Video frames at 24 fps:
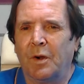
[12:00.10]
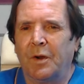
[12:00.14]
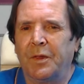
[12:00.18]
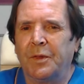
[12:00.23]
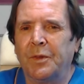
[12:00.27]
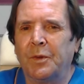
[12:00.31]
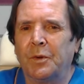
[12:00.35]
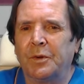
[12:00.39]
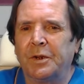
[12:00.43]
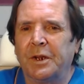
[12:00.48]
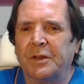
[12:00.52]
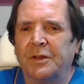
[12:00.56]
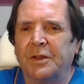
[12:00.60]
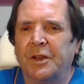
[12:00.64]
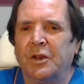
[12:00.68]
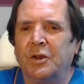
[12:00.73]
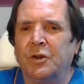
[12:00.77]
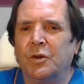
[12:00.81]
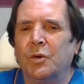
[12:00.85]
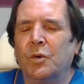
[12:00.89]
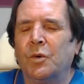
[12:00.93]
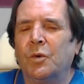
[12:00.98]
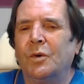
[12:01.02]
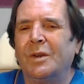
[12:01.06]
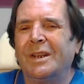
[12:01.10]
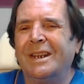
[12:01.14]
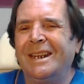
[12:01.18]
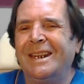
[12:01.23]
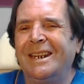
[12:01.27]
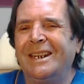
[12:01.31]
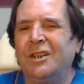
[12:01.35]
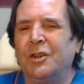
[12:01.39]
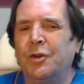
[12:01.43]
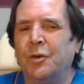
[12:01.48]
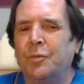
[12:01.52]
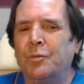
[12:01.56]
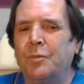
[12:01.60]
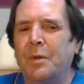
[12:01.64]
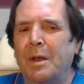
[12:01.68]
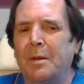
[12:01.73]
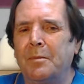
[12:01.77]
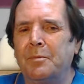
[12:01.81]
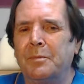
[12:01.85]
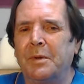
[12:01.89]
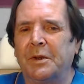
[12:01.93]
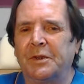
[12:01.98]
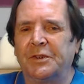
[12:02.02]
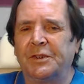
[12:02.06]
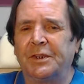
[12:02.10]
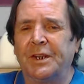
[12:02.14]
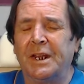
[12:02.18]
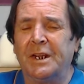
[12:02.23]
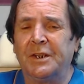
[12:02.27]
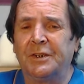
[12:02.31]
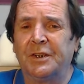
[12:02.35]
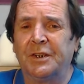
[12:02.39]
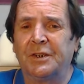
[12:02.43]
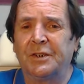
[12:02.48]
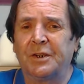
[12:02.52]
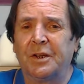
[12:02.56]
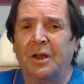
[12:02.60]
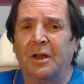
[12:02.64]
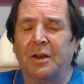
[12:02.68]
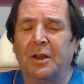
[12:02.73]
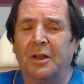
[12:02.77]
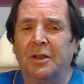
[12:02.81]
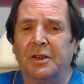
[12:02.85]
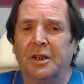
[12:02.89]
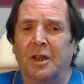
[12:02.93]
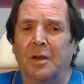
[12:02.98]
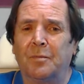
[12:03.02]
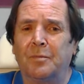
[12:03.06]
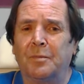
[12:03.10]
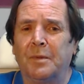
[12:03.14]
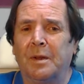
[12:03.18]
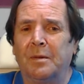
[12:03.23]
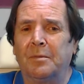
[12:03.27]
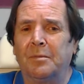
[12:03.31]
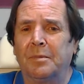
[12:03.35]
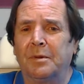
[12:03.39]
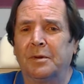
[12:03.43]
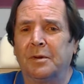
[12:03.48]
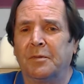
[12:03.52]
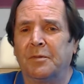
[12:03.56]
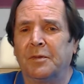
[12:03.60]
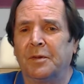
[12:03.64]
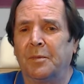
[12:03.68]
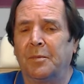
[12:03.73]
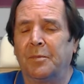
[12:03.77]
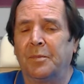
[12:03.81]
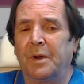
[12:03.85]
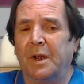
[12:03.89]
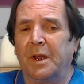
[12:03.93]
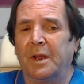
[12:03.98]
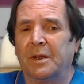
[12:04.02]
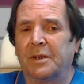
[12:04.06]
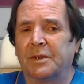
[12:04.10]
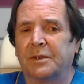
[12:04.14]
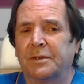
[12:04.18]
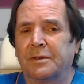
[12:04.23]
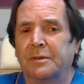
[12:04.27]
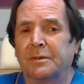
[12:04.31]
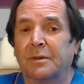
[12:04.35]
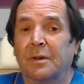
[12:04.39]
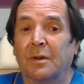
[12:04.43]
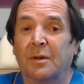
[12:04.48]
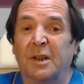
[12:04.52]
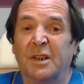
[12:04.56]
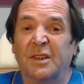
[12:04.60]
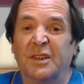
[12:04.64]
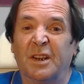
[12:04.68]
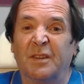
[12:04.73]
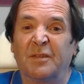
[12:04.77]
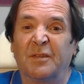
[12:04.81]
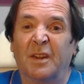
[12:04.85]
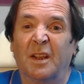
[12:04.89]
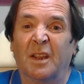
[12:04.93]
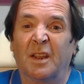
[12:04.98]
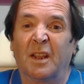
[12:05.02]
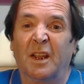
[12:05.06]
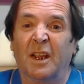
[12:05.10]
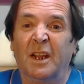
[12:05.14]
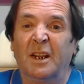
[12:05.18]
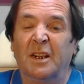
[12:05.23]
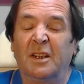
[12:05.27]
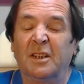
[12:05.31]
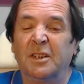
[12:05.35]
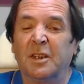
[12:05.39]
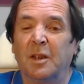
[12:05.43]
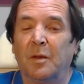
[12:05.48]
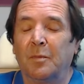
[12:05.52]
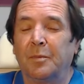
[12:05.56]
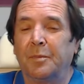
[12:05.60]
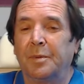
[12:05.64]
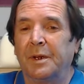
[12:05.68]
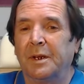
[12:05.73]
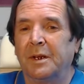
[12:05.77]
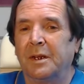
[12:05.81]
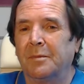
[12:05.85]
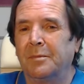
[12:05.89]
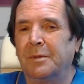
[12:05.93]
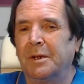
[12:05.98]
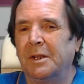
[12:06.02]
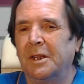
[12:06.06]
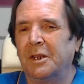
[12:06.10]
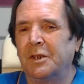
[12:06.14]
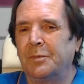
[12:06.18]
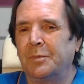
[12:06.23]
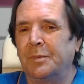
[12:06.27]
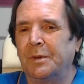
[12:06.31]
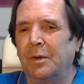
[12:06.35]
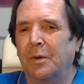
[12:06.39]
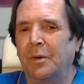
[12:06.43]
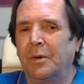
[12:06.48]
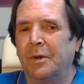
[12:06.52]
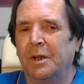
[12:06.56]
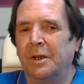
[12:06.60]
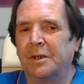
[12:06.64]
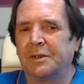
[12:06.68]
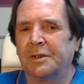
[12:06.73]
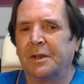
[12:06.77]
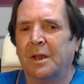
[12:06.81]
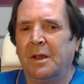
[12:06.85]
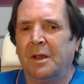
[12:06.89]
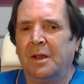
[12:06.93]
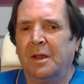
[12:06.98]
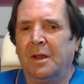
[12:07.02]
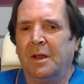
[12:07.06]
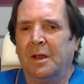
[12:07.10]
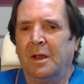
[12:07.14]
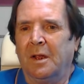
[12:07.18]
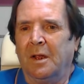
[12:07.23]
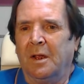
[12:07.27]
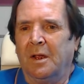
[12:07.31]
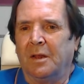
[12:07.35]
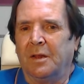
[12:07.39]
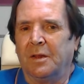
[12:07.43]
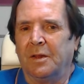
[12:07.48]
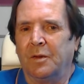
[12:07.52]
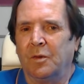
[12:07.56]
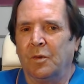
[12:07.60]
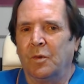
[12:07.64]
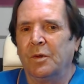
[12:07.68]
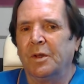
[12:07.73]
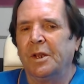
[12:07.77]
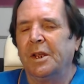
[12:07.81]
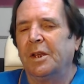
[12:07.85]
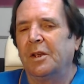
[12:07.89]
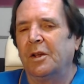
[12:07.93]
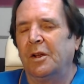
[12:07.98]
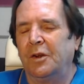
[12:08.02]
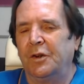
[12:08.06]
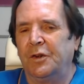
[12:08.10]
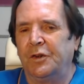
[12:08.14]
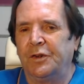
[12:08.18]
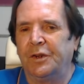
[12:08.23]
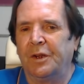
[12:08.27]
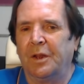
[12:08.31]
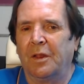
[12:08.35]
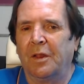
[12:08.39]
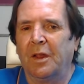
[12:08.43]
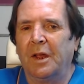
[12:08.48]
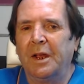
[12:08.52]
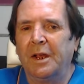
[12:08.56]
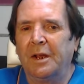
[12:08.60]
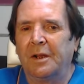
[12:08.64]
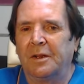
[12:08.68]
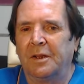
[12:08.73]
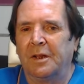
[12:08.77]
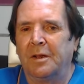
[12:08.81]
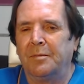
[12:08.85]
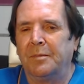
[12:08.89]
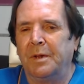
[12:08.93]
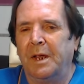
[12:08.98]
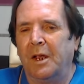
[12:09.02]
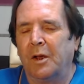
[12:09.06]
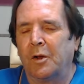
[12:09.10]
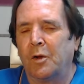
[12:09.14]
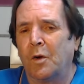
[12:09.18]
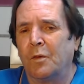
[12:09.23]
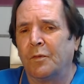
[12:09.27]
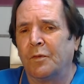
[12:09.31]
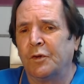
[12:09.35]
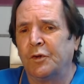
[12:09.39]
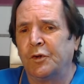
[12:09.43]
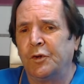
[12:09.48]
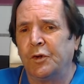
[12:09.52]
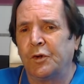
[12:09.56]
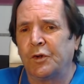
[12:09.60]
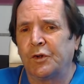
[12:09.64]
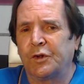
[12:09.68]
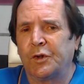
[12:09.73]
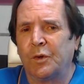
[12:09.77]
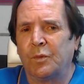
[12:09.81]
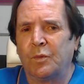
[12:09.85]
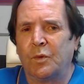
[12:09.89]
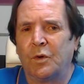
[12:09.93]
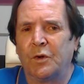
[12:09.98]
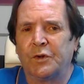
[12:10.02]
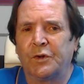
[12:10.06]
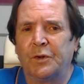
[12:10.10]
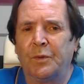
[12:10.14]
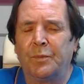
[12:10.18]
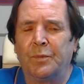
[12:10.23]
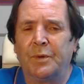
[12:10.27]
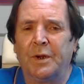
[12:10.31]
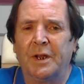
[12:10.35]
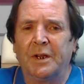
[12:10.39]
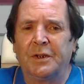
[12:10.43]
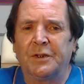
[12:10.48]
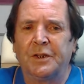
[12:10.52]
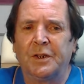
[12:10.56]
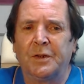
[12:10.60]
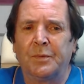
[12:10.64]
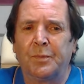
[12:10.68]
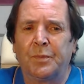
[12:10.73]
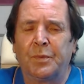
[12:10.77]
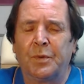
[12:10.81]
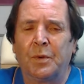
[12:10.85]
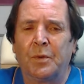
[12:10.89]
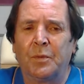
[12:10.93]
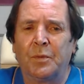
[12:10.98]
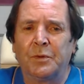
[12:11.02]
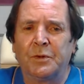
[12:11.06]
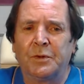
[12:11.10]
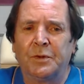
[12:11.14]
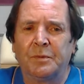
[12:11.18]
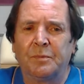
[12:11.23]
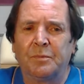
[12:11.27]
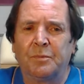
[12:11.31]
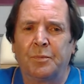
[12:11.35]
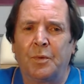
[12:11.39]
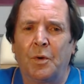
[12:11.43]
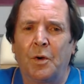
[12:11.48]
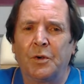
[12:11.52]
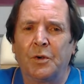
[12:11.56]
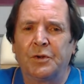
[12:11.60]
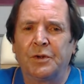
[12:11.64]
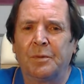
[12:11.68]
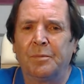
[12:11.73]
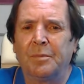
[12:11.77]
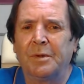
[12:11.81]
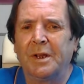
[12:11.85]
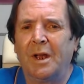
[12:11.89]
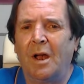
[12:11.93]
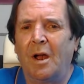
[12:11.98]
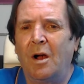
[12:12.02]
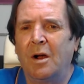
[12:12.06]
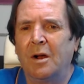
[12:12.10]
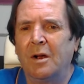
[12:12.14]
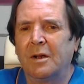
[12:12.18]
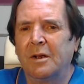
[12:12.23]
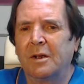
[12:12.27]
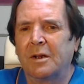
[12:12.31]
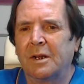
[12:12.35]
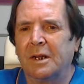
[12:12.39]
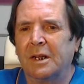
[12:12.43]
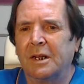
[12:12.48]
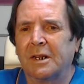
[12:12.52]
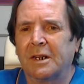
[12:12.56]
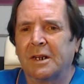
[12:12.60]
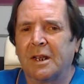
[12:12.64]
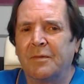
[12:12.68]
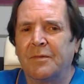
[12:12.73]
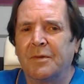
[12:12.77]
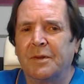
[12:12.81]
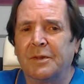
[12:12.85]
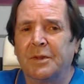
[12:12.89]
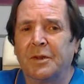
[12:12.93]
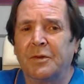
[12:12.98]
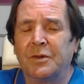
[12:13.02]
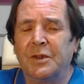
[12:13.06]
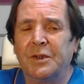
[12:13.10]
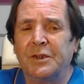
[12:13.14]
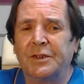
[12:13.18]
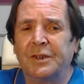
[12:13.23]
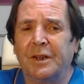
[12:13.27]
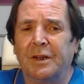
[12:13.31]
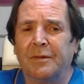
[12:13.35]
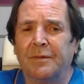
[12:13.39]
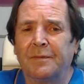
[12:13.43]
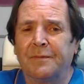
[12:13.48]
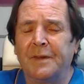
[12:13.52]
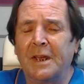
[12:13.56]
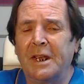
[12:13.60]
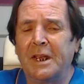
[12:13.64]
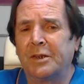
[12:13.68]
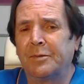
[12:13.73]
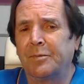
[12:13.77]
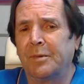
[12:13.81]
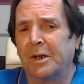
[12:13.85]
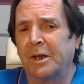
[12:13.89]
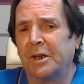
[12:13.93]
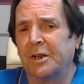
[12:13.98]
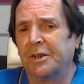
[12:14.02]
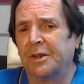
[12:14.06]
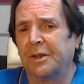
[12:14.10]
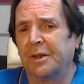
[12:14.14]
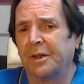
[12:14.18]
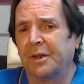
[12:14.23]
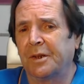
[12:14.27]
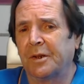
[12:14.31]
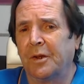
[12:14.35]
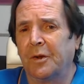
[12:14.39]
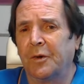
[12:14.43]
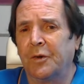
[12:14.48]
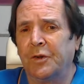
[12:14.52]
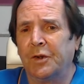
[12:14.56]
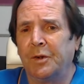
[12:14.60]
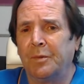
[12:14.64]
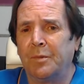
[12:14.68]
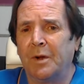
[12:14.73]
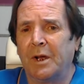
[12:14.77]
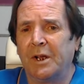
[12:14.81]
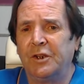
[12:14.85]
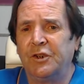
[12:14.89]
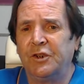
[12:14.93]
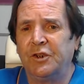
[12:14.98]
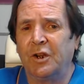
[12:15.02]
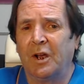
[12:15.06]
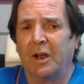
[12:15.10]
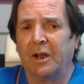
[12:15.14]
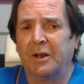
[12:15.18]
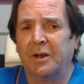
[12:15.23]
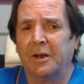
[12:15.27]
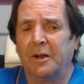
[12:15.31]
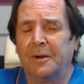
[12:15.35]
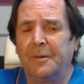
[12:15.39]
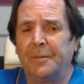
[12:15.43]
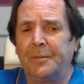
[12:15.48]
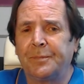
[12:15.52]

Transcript: noting that no EU member states is currently a member of the BRICS, or is ever likely to be. I mean, let's be honest. The only country likely to make overtures towards the BRICS is possibly Hungary, given the recent investment into the country by China,